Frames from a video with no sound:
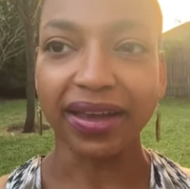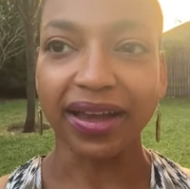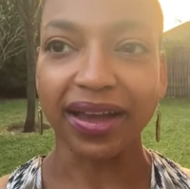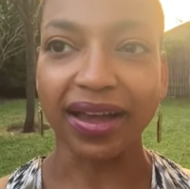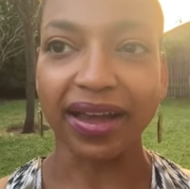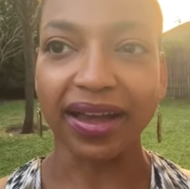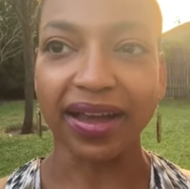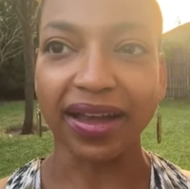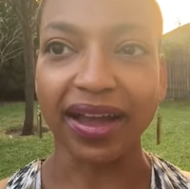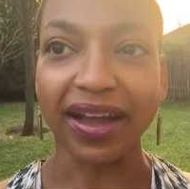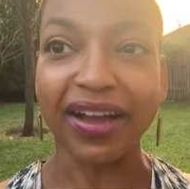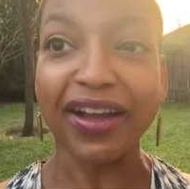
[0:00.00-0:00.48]

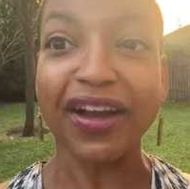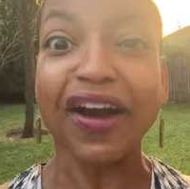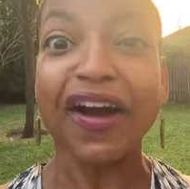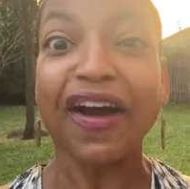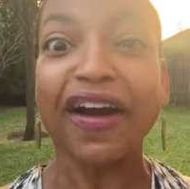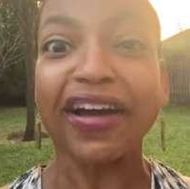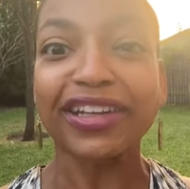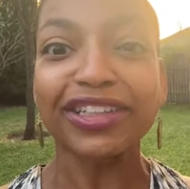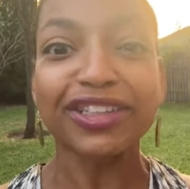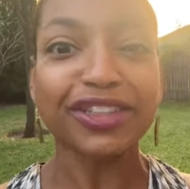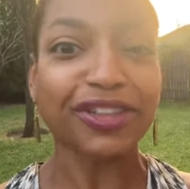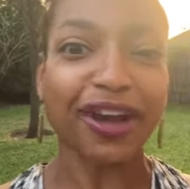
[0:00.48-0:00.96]
a
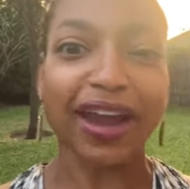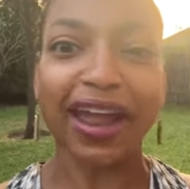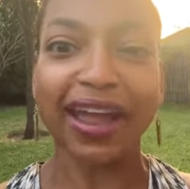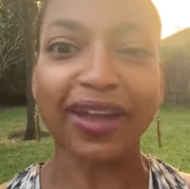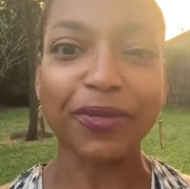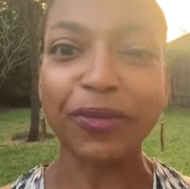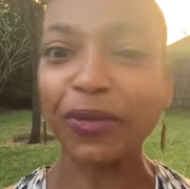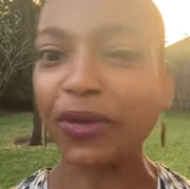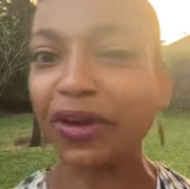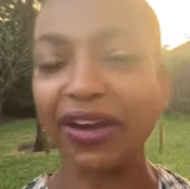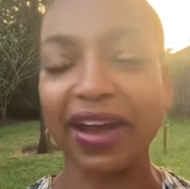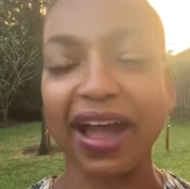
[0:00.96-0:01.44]

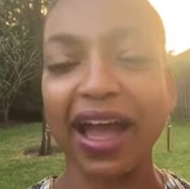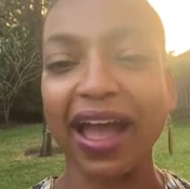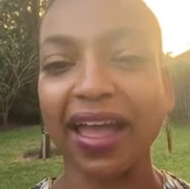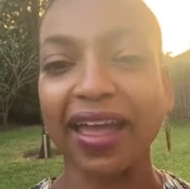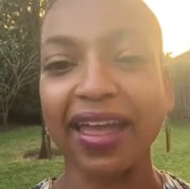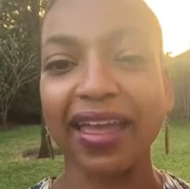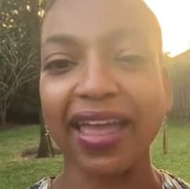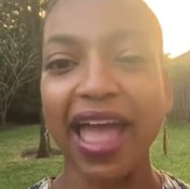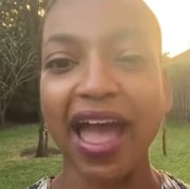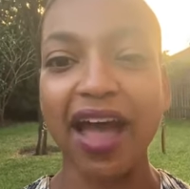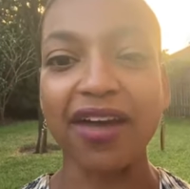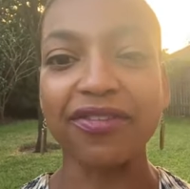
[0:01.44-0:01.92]
contract where
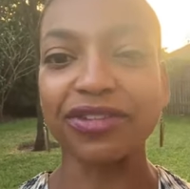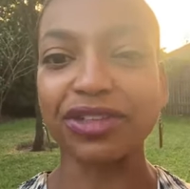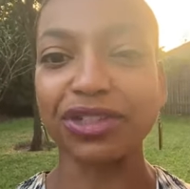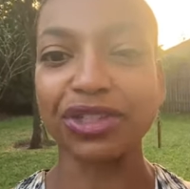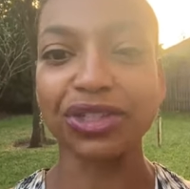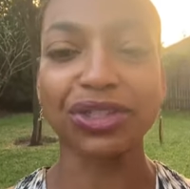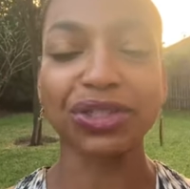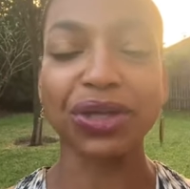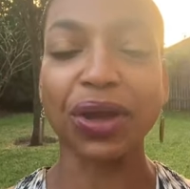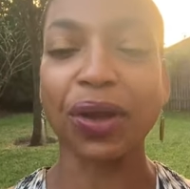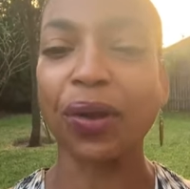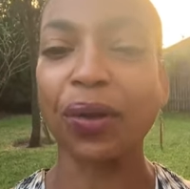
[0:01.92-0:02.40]
I have a
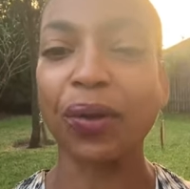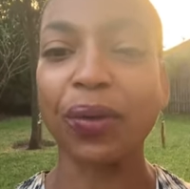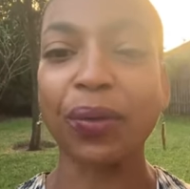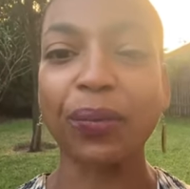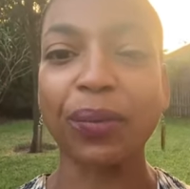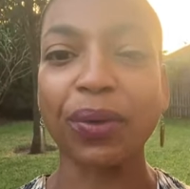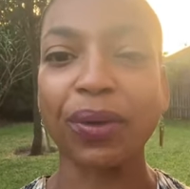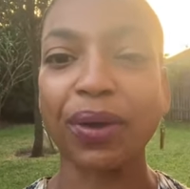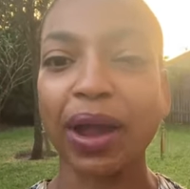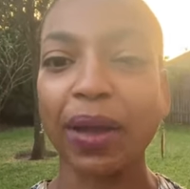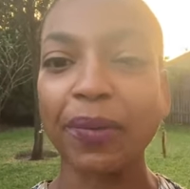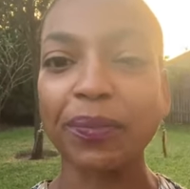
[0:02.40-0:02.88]
show
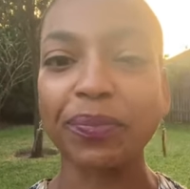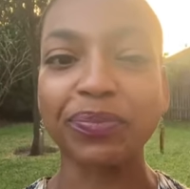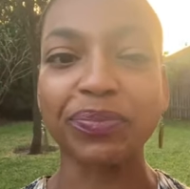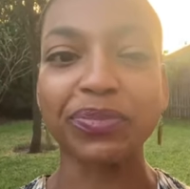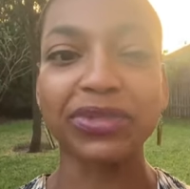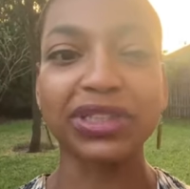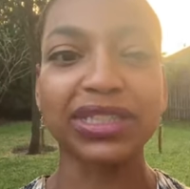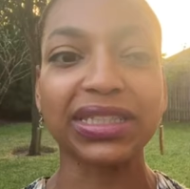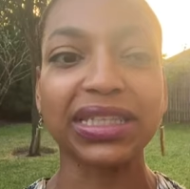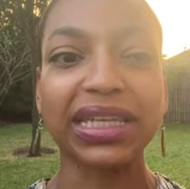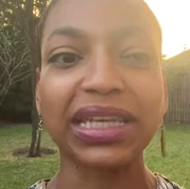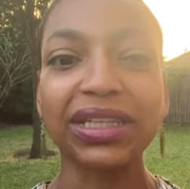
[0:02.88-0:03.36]
where I'm
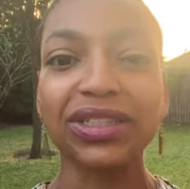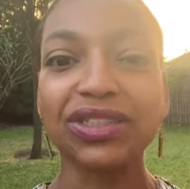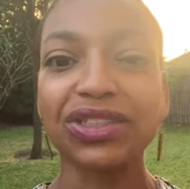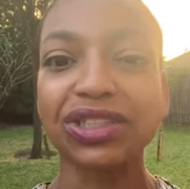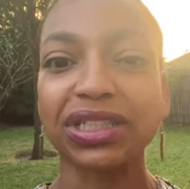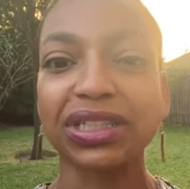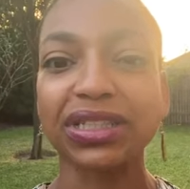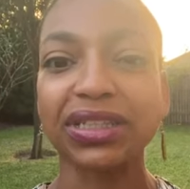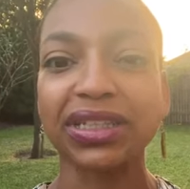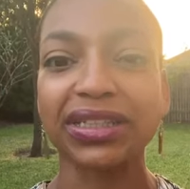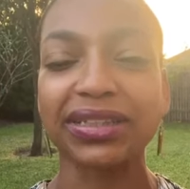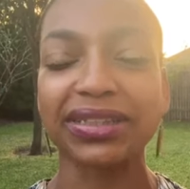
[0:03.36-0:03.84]

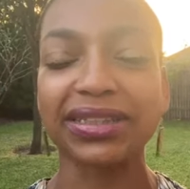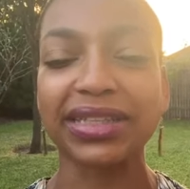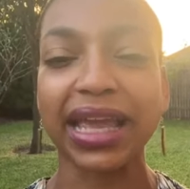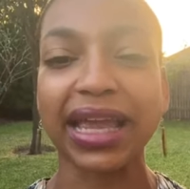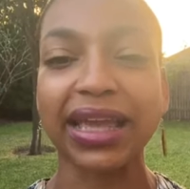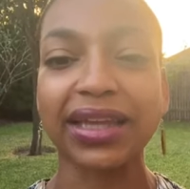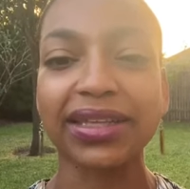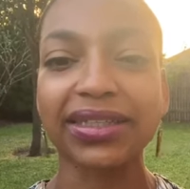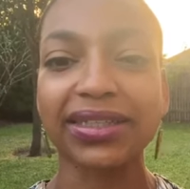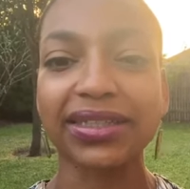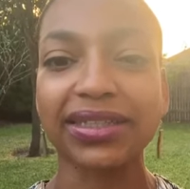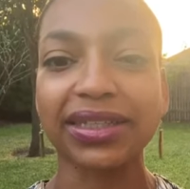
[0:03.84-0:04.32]
teaching and
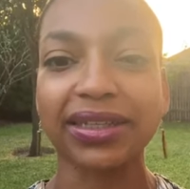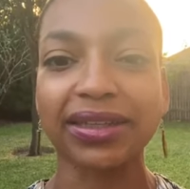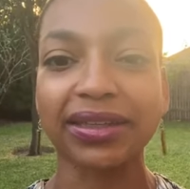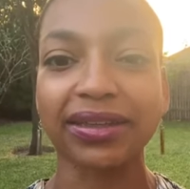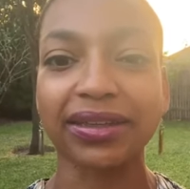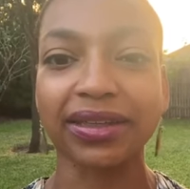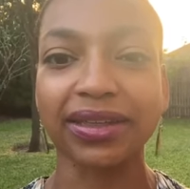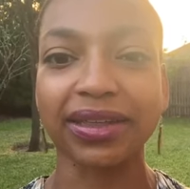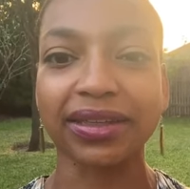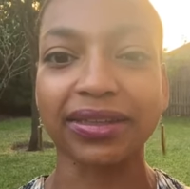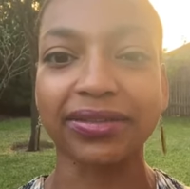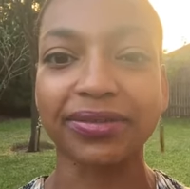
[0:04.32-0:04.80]

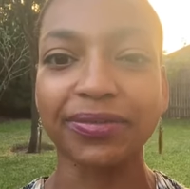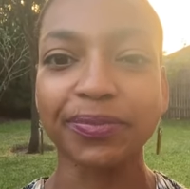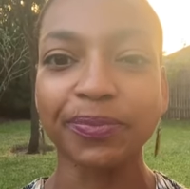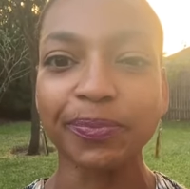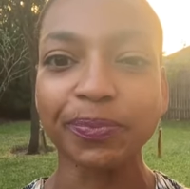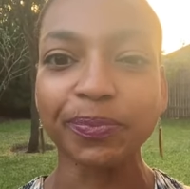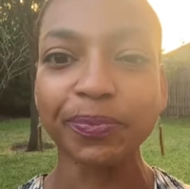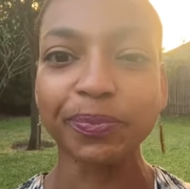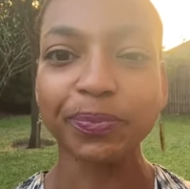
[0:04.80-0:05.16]
dancing and